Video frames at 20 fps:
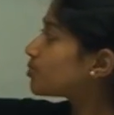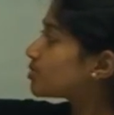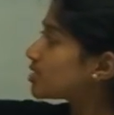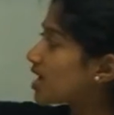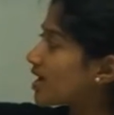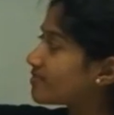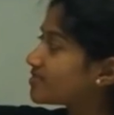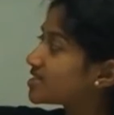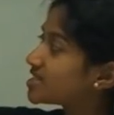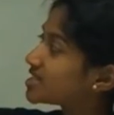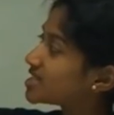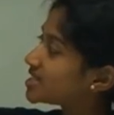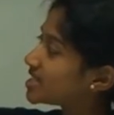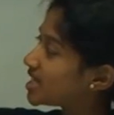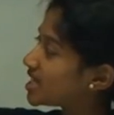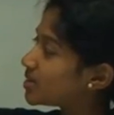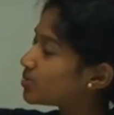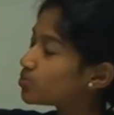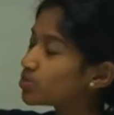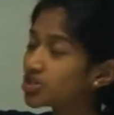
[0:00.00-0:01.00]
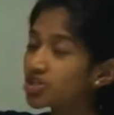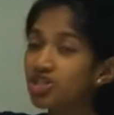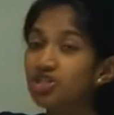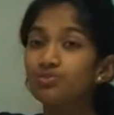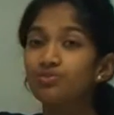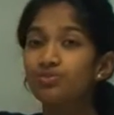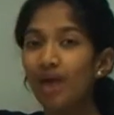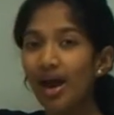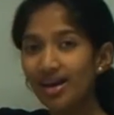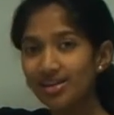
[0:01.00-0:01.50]
We have steam, which
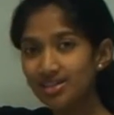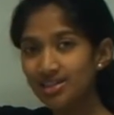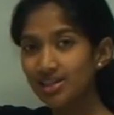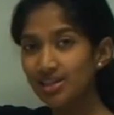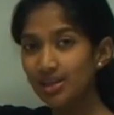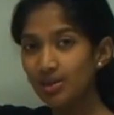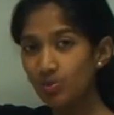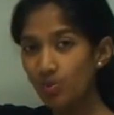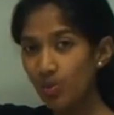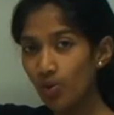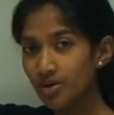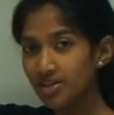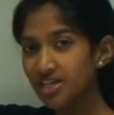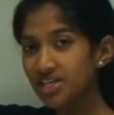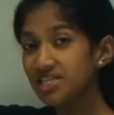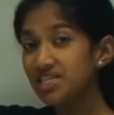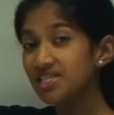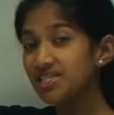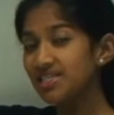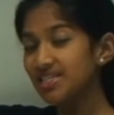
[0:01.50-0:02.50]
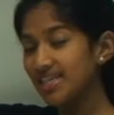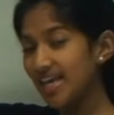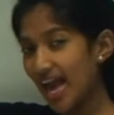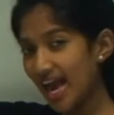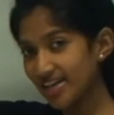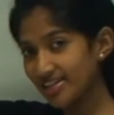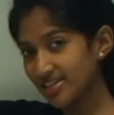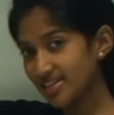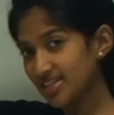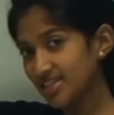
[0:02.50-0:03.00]
is practically water in its
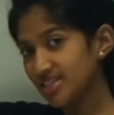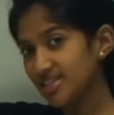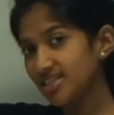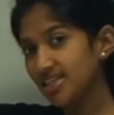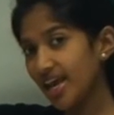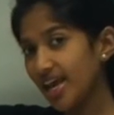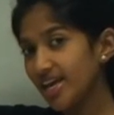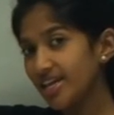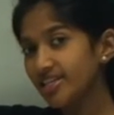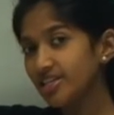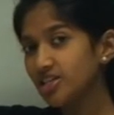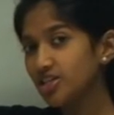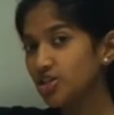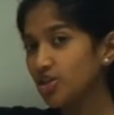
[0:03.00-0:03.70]
gaseous state,